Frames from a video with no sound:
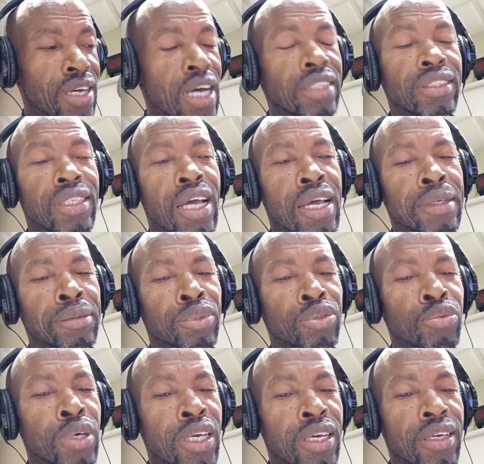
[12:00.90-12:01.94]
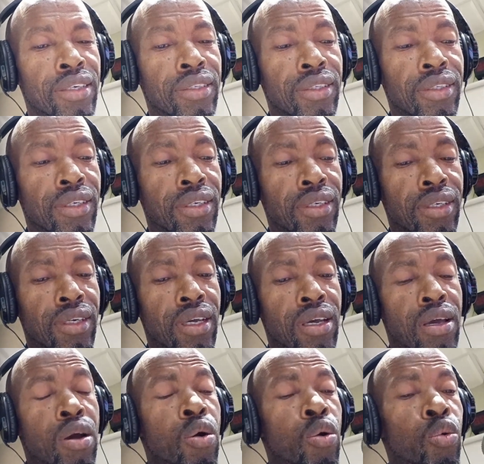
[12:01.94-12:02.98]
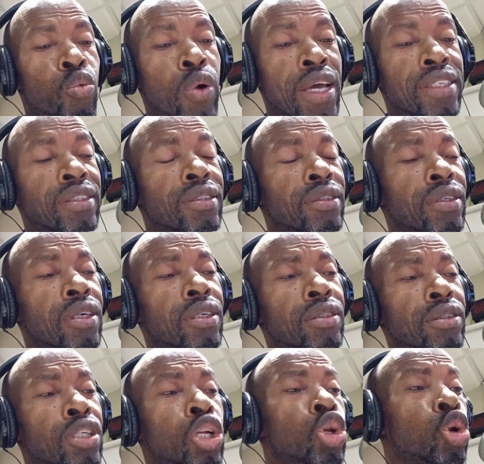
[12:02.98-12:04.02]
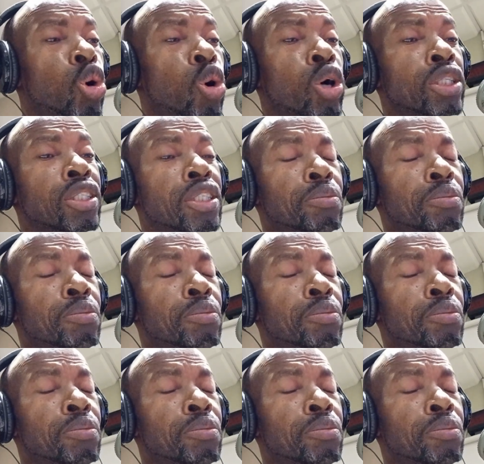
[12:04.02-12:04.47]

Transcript: At times where when the Lord